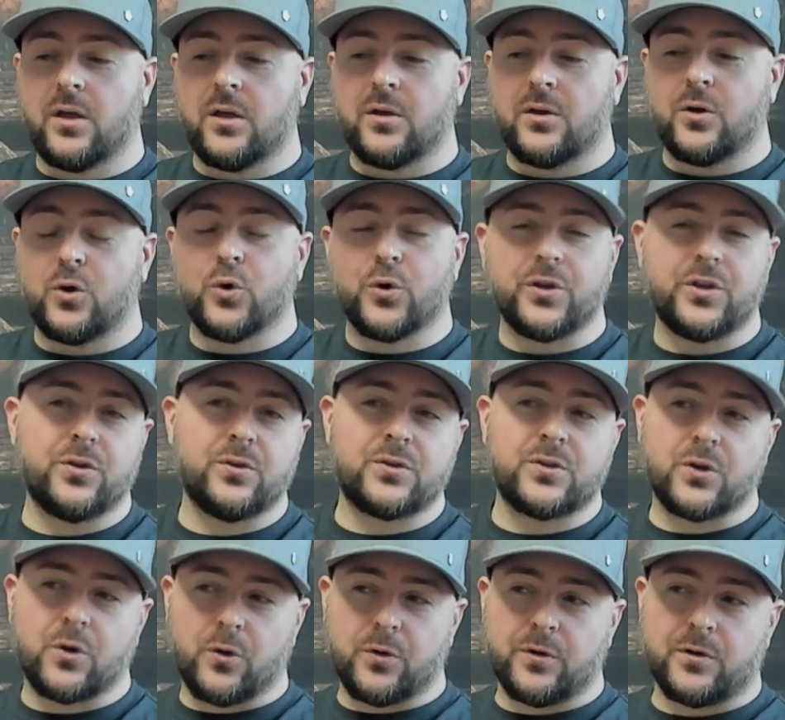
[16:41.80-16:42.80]
who are you to
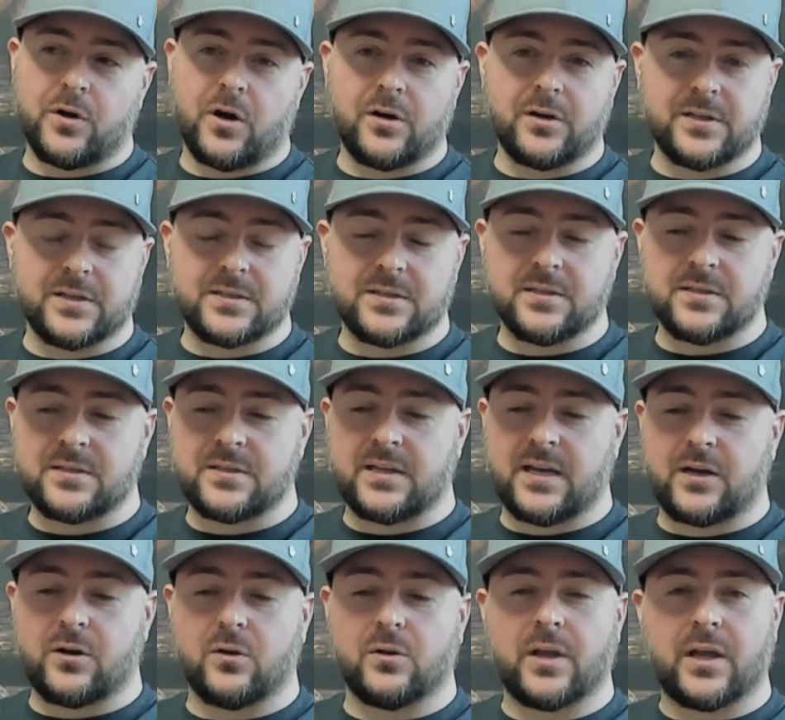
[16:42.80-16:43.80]
go to an artist and say,
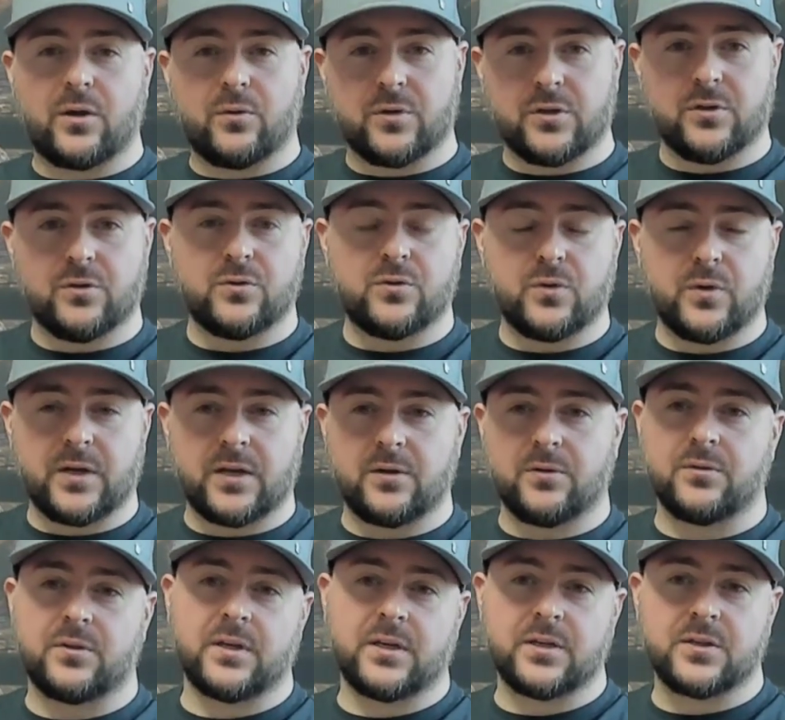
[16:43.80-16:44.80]
I don't like what you're doing, I
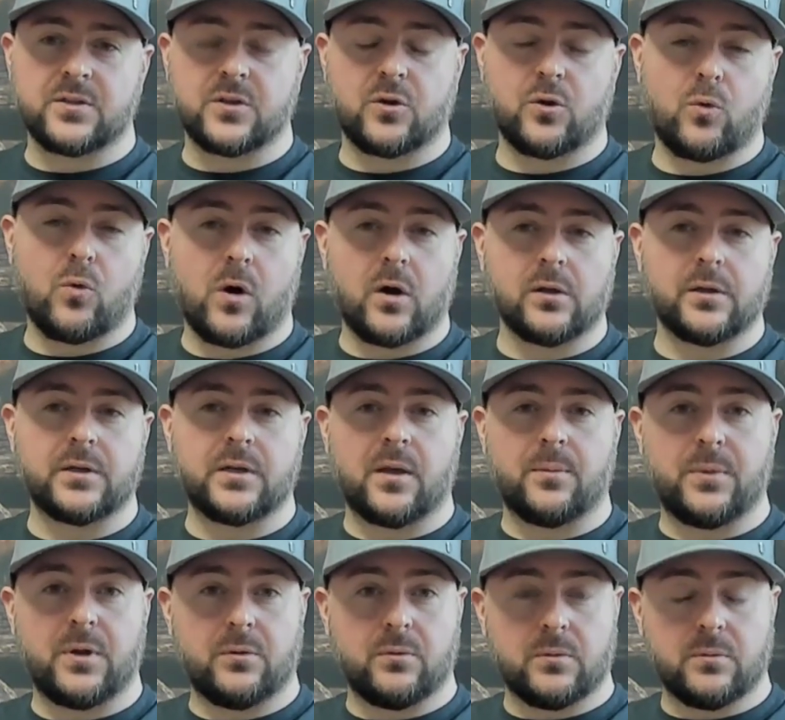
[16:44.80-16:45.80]
don't think it's good quality? I
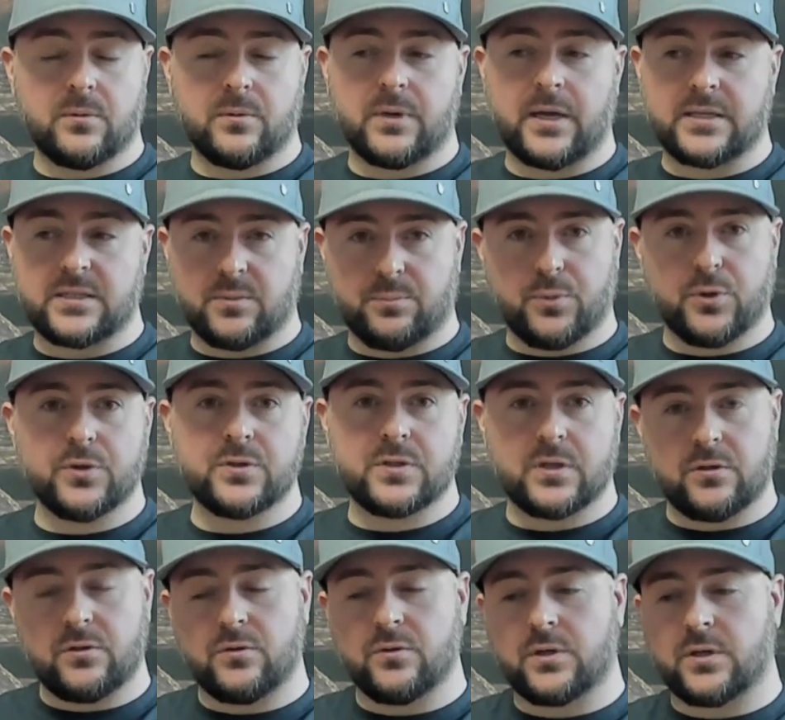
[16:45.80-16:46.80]
mean, as a
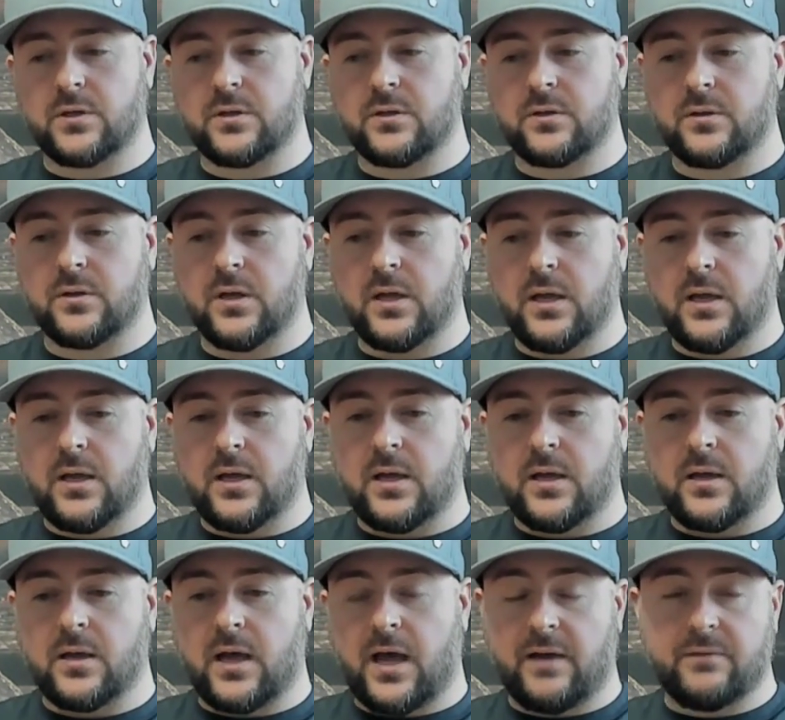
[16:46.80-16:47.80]
person, you can
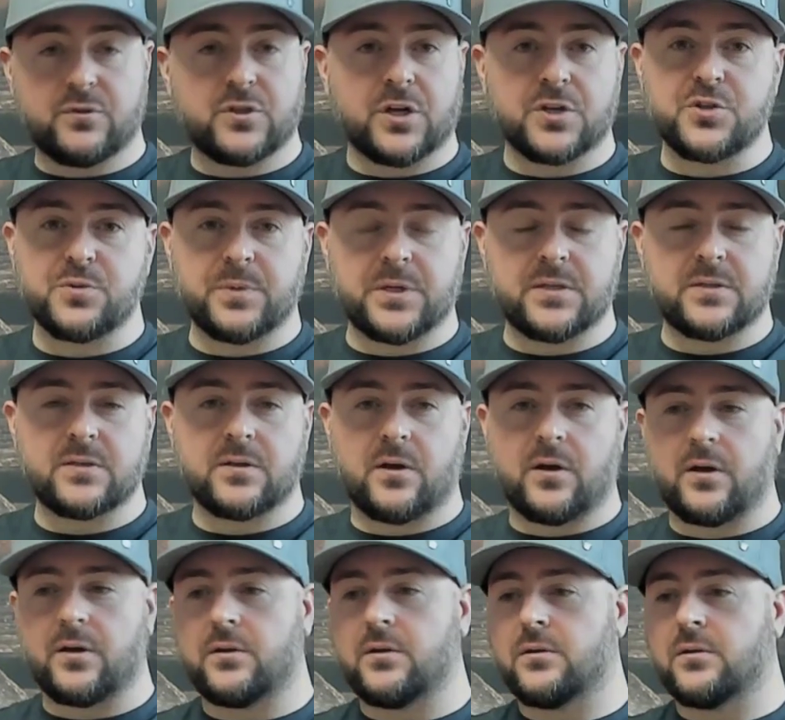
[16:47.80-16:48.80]
have judgments
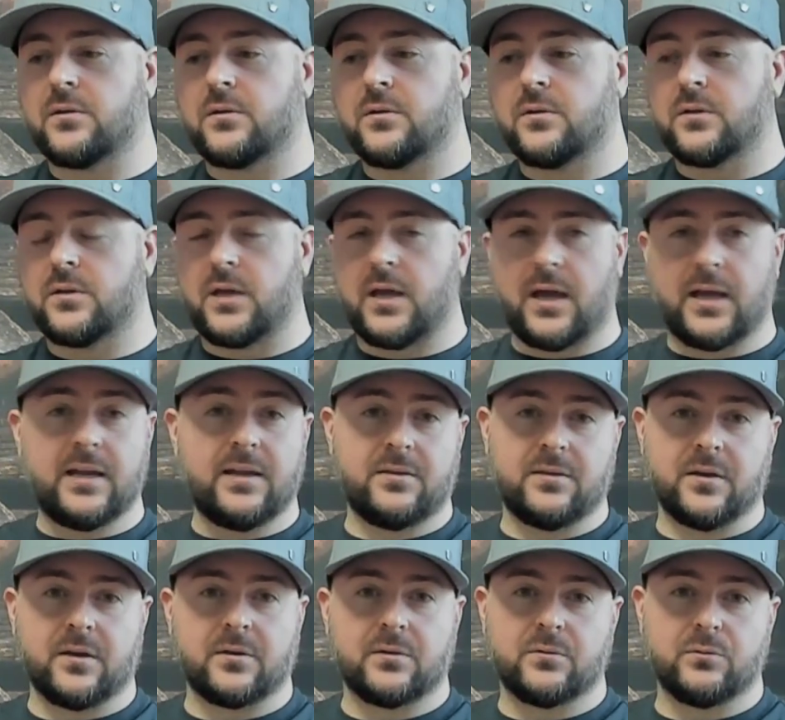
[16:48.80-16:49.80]
on
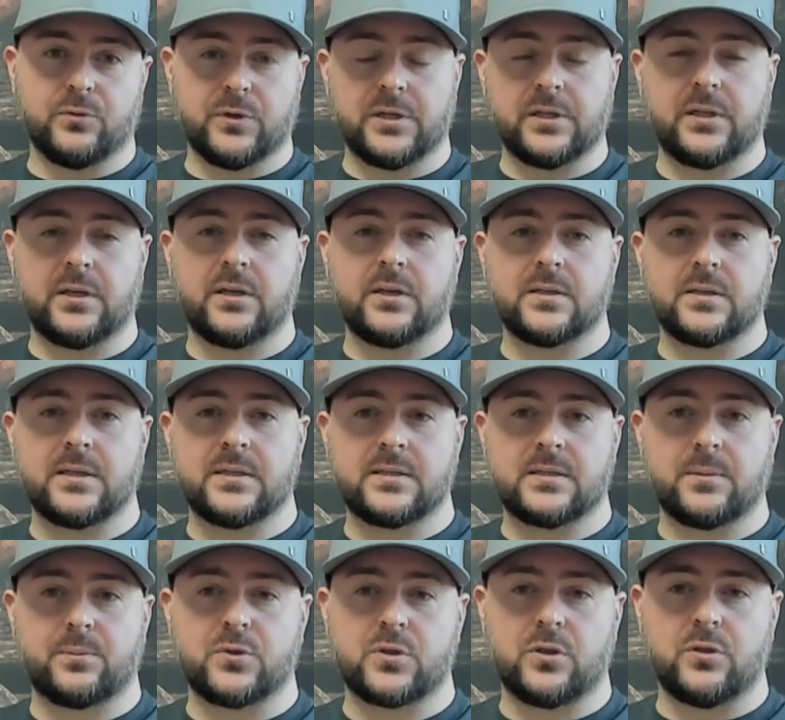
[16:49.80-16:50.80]
anything, really. It's
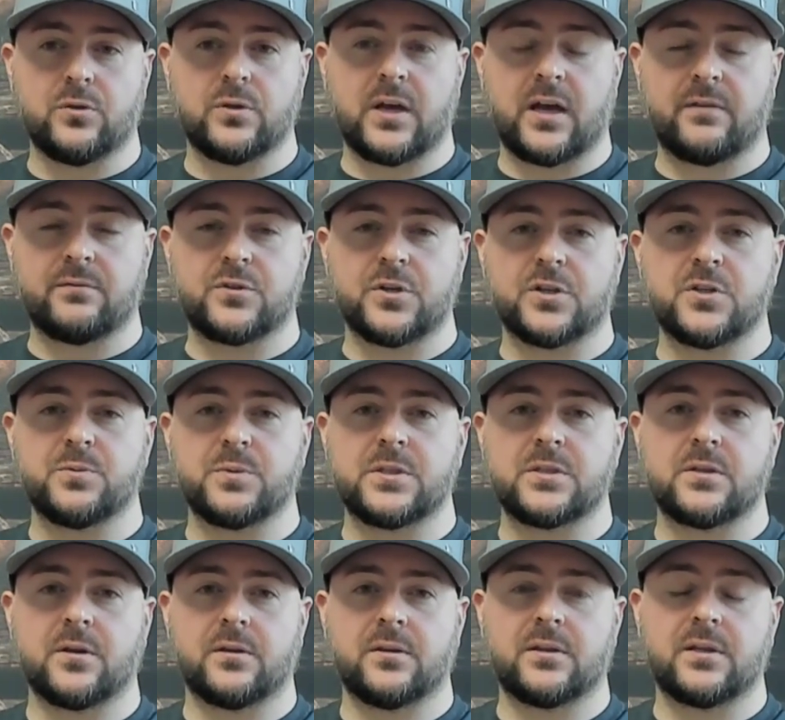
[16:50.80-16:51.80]
up to you to have
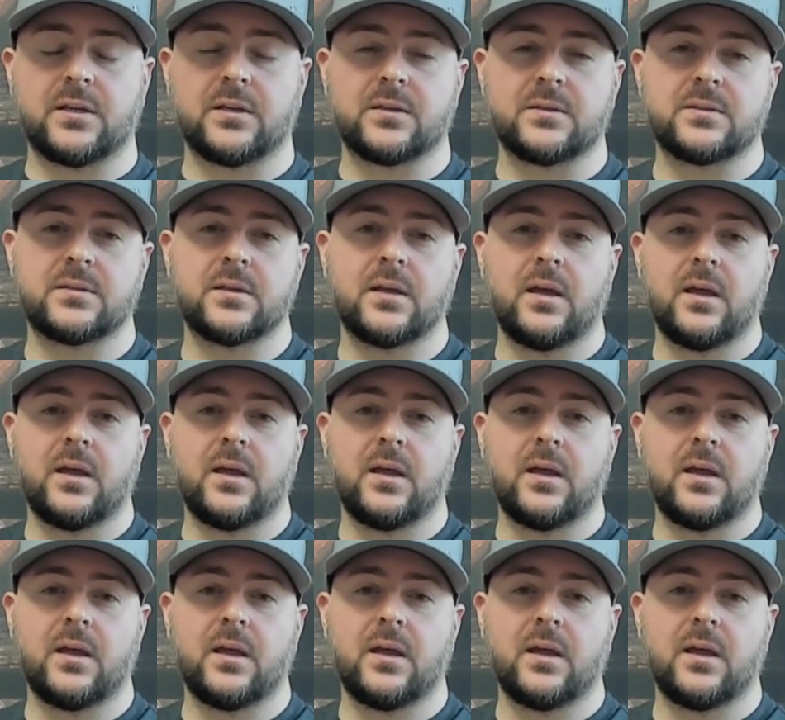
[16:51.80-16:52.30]
judgments on things.